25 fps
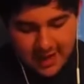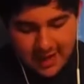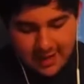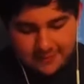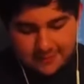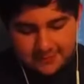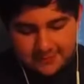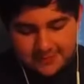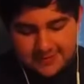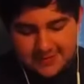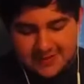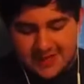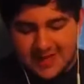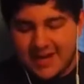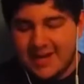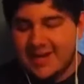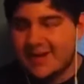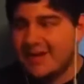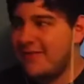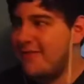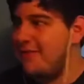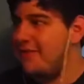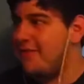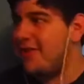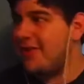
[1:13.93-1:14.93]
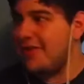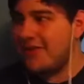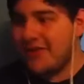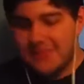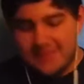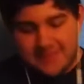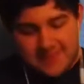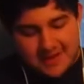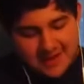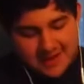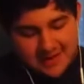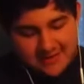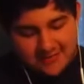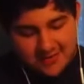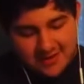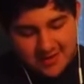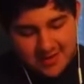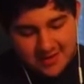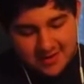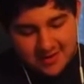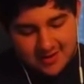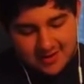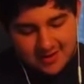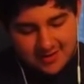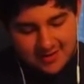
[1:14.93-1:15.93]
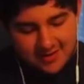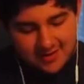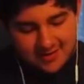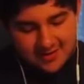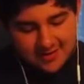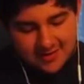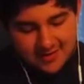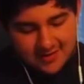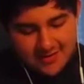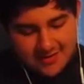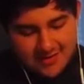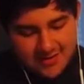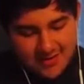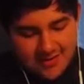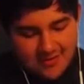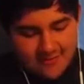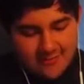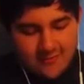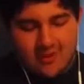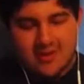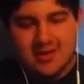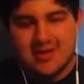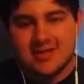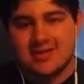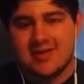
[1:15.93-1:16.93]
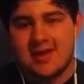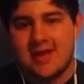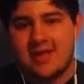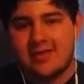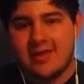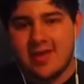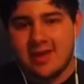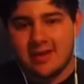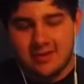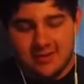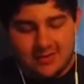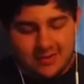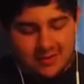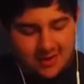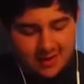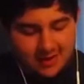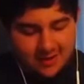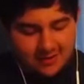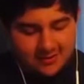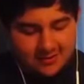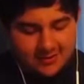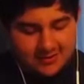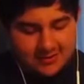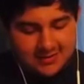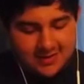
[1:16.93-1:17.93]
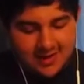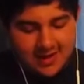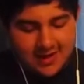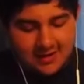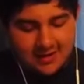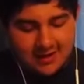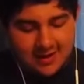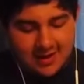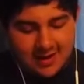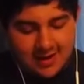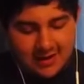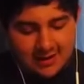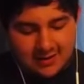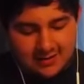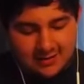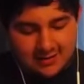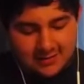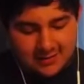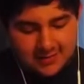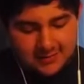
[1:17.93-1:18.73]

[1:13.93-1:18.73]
Apple cider vinegar band, really? Well, it is not that good. I can understand that.